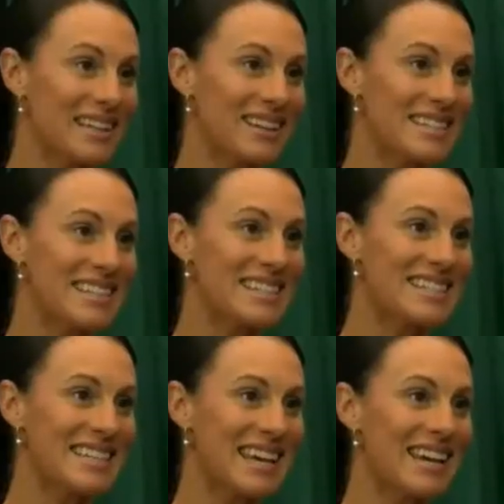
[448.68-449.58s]
I
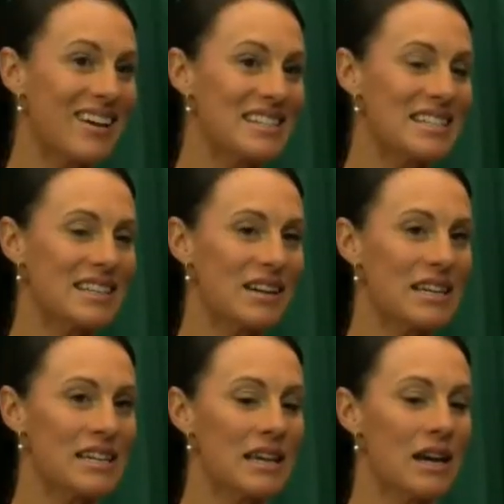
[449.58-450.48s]
did. Yeah, I did.
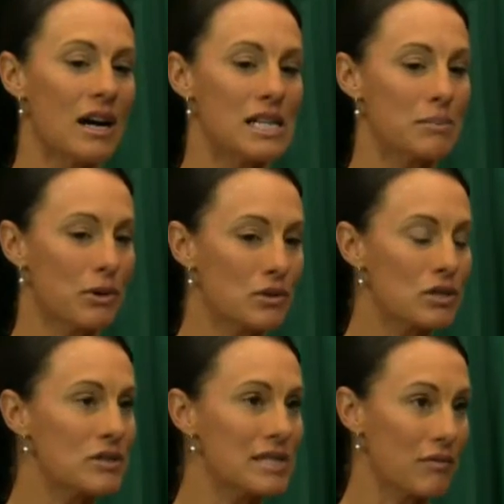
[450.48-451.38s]
I spoke
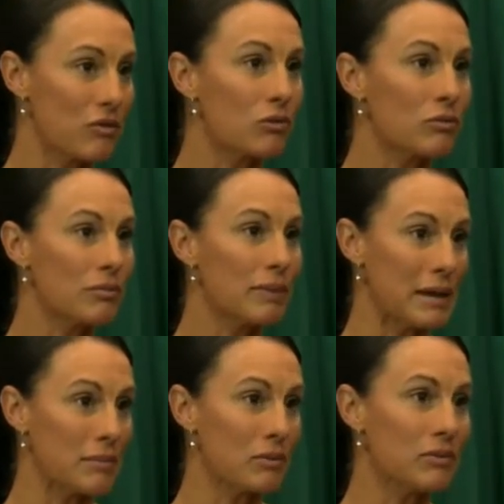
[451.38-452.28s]
to several
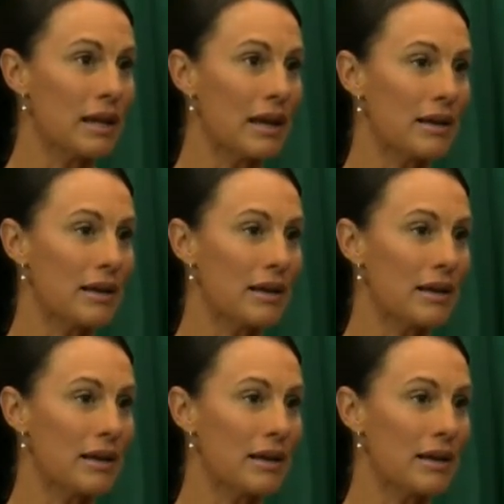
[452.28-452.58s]
people,